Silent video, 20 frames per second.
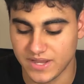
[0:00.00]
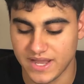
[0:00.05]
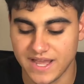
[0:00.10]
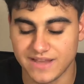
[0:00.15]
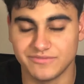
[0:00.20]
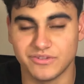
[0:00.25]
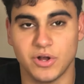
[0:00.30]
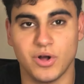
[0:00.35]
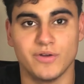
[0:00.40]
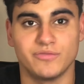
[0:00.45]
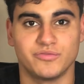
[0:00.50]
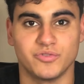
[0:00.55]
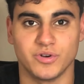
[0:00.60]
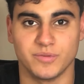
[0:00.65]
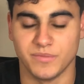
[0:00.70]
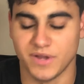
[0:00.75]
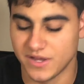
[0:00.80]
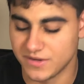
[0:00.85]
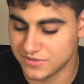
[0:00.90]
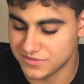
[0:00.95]
I have all
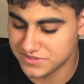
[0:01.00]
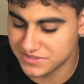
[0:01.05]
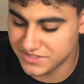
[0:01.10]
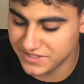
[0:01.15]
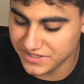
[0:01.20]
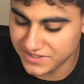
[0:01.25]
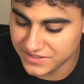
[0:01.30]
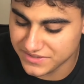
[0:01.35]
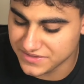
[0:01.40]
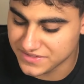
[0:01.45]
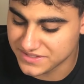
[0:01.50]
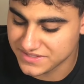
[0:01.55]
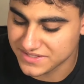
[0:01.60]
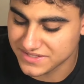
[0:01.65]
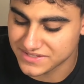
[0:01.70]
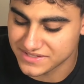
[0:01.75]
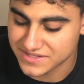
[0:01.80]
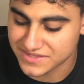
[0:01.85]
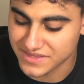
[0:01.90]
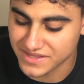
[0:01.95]
4 models here. This
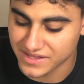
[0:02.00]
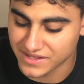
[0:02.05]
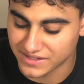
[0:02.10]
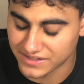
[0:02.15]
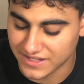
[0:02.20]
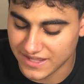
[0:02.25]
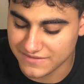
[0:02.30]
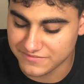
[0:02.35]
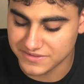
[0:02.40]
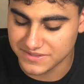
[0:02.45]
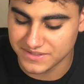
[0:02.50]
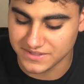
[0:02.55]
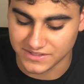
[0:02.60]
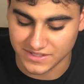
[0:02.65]
is the 11,